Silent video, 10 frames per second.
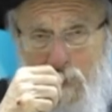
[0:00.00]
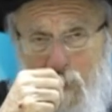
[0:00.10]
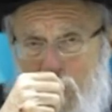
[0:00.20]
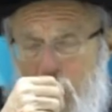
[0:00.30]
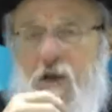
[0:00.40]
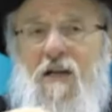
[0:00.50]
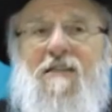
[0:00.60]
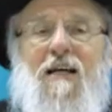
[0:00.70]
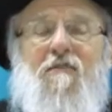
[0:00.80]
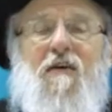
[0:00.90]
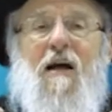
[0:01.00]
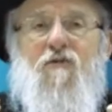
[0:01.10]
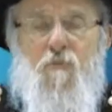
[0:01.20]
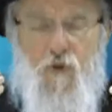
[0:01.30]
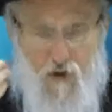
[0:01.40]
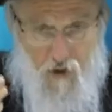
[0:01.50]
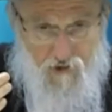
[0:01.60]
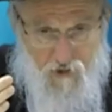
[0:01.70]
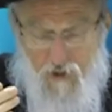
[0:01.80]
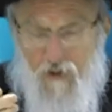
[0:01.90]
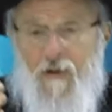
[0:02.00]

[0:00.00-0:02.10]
because you're going to take the values from your culture,